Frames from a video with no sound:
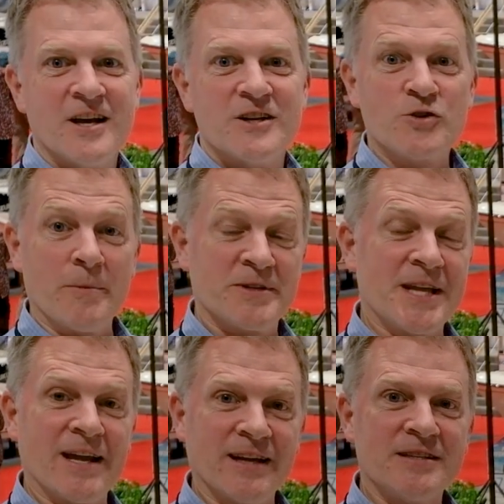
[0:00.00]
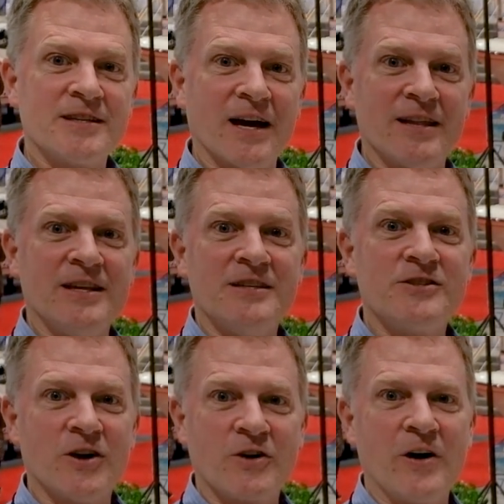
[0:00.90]
So I'm standing inside the
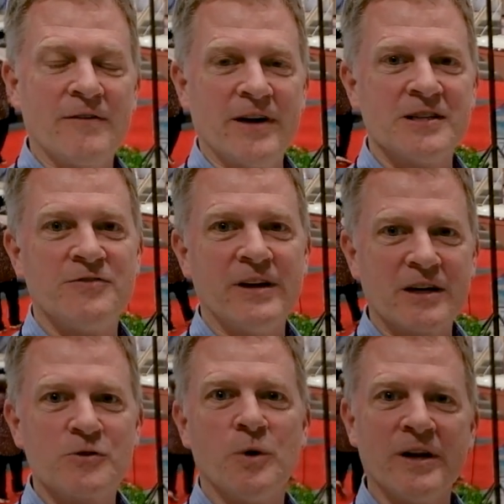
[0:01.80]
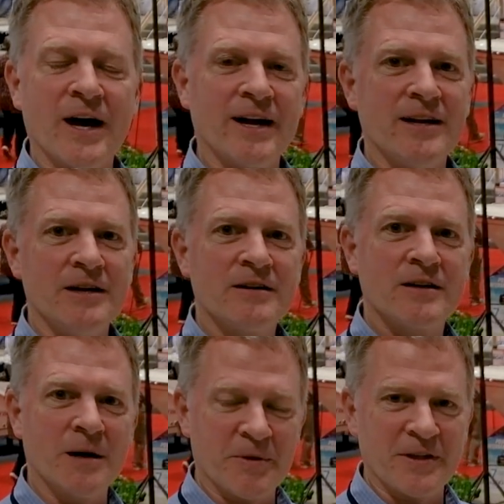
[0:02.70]
Starcraft SVX 190.
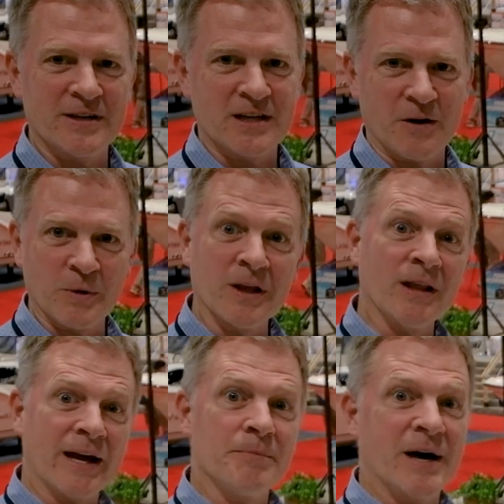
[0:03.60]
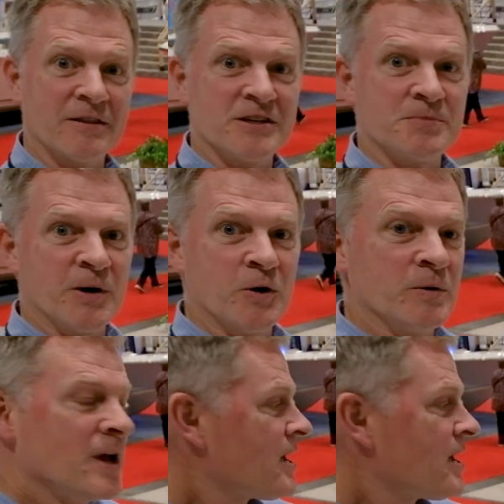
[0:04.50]
A couple things that I really like about this boat.